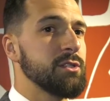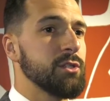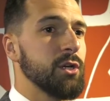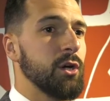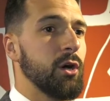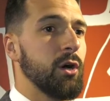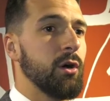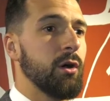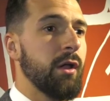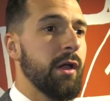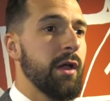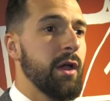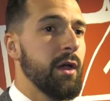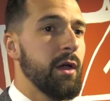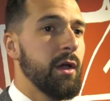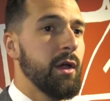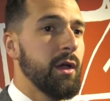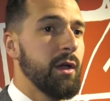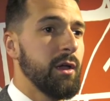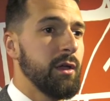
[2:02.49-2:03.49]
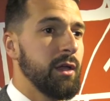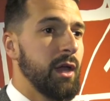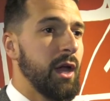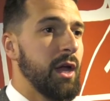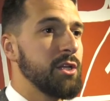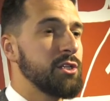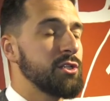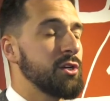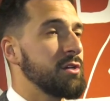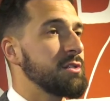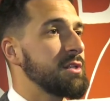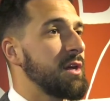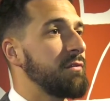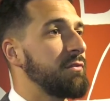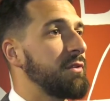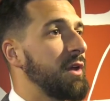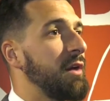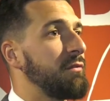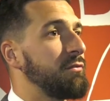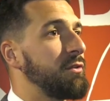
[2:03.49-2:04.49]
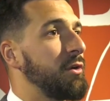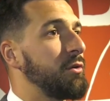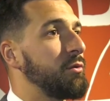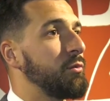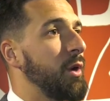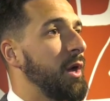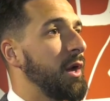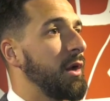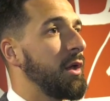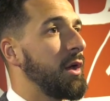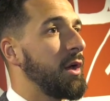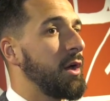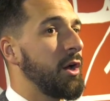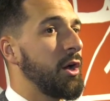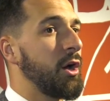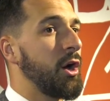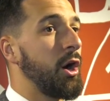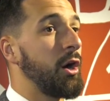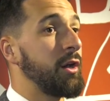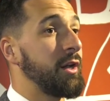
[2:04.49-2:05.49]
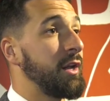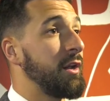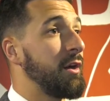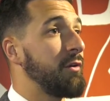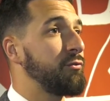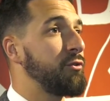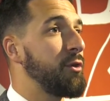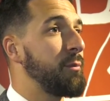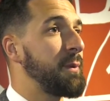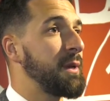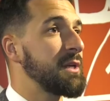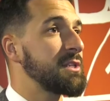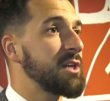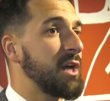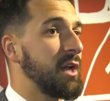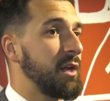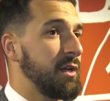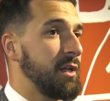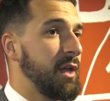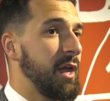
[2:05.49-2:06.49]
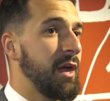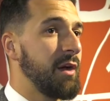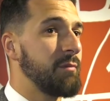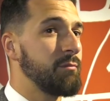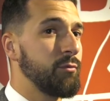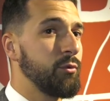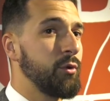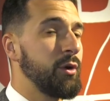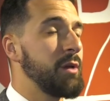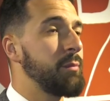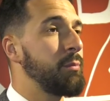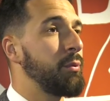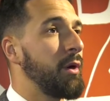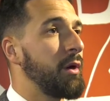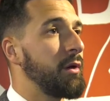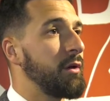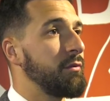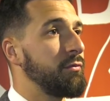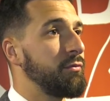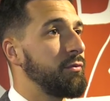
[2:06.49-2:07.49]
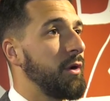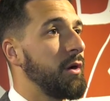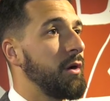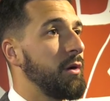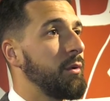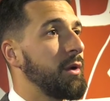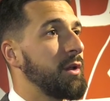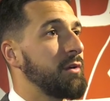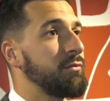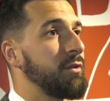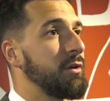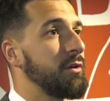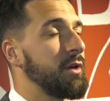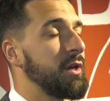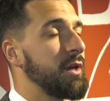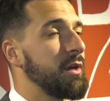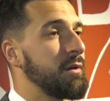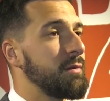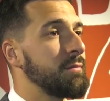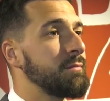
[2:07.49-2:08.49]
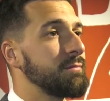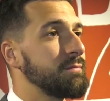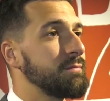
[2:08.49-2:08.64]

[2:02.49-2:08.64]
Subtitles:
So yeah, it shows I've done well on and off the pitch, and yeah, I'm really proud of what I've done here.